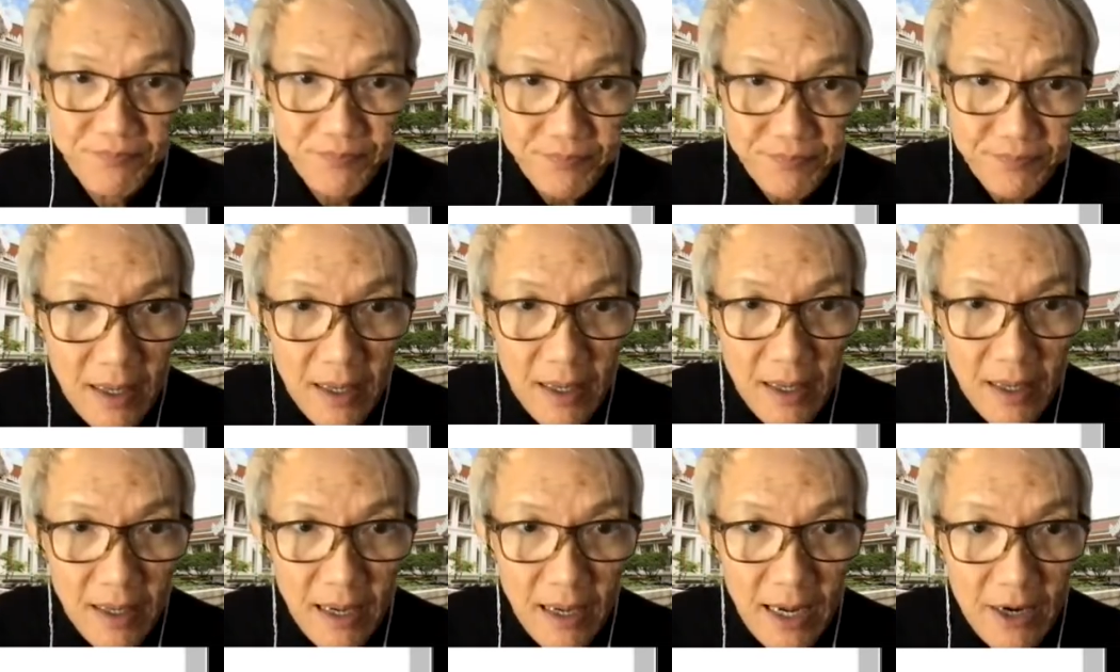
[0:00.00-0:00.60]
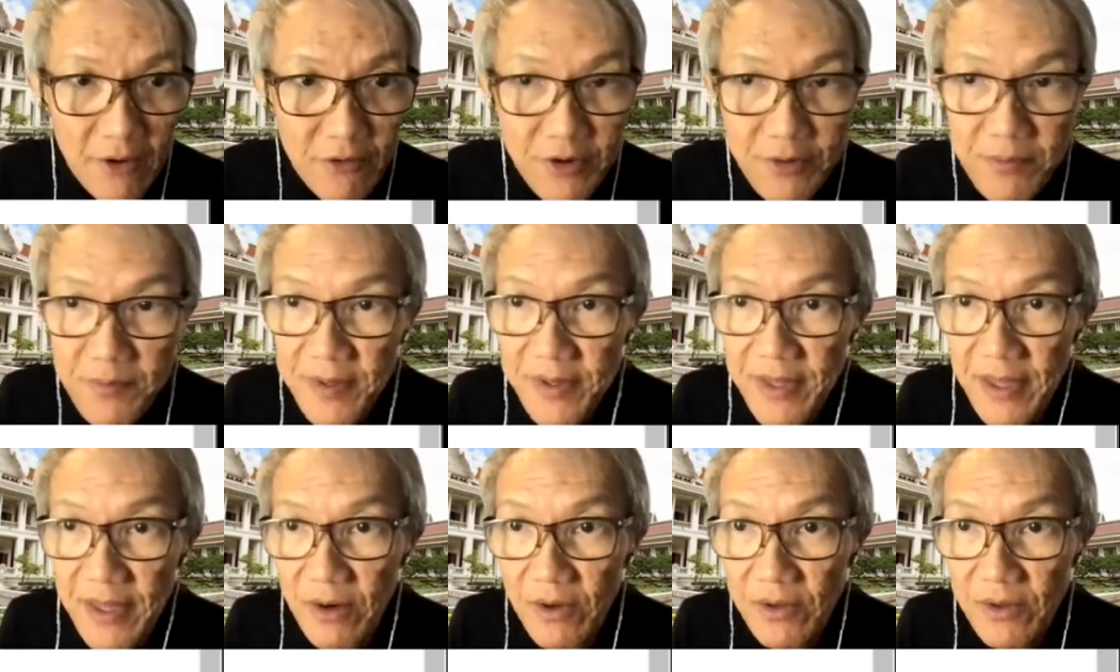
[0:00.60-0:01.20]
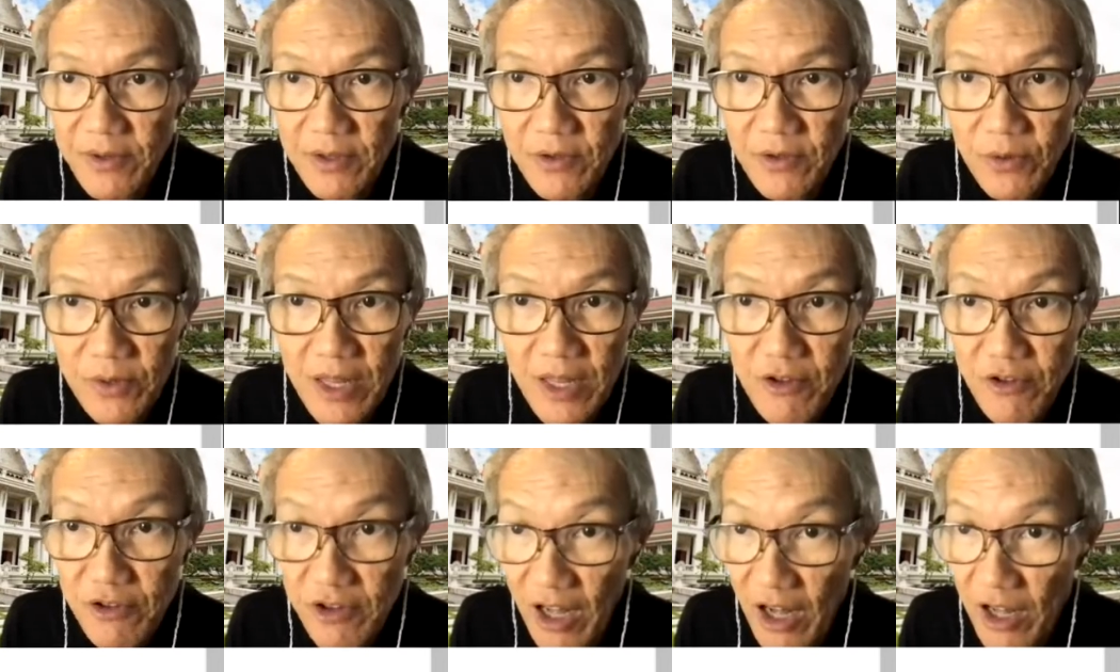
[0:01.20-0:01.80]
Arithmetic logic unit
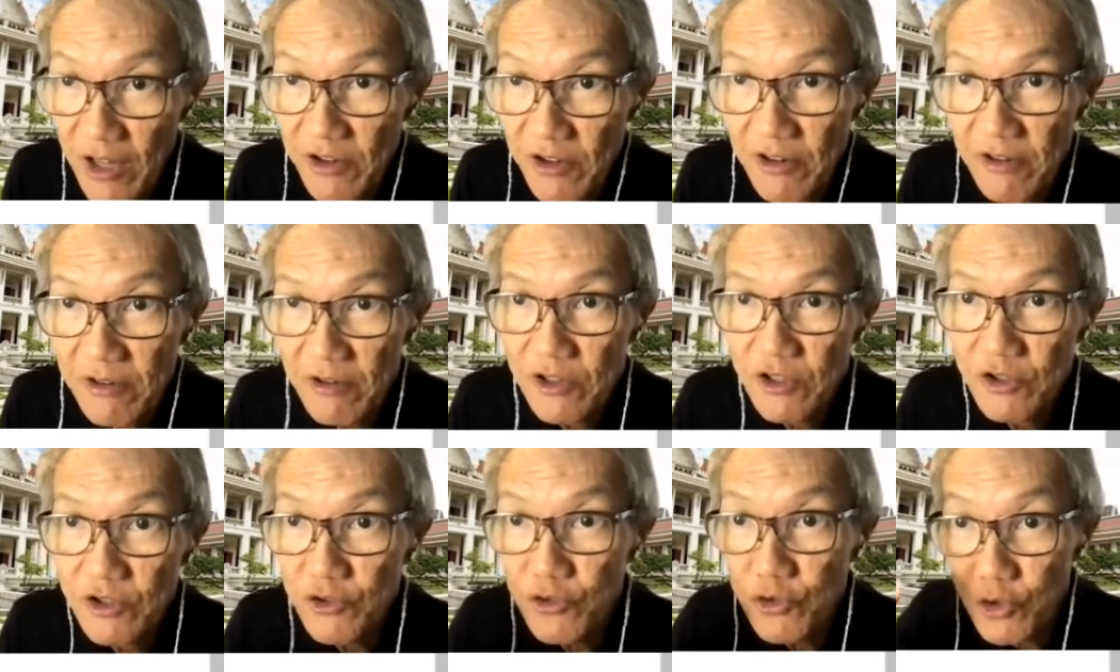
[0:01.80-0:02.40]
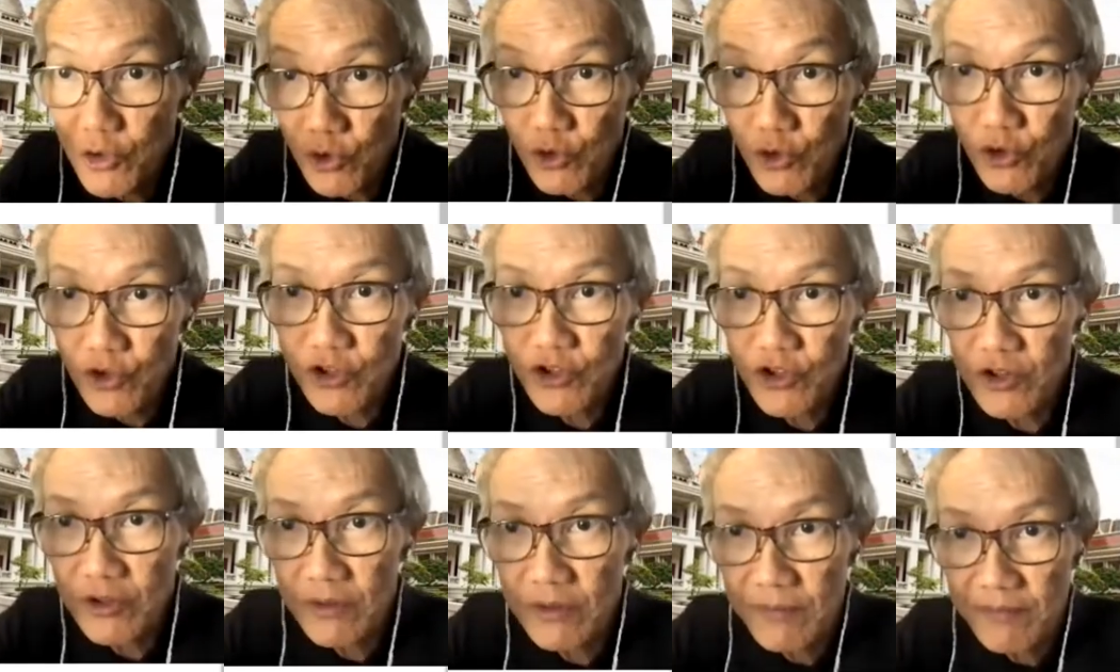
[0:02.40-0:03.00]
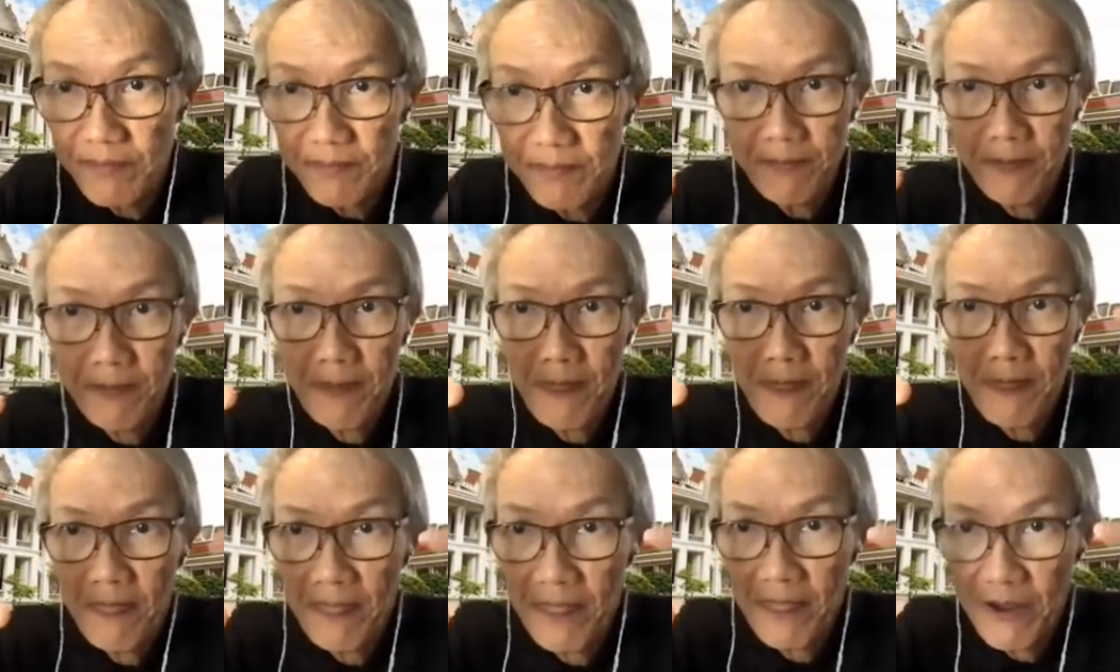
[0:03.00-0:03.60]
source choose
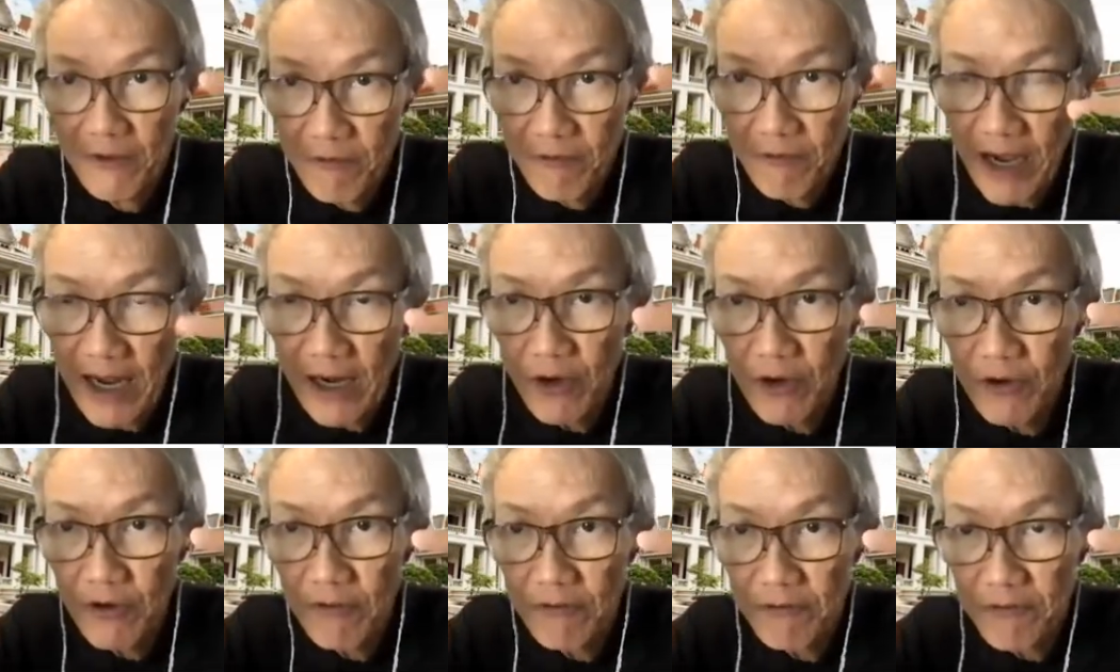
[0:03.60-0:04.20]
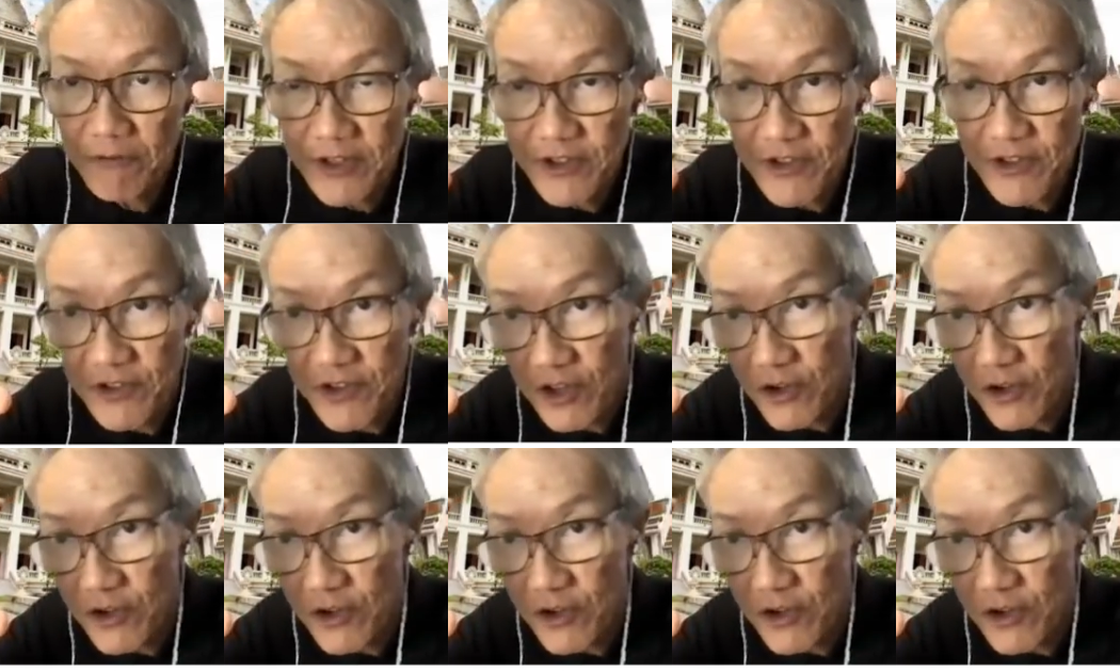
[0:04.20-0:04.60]
the value of register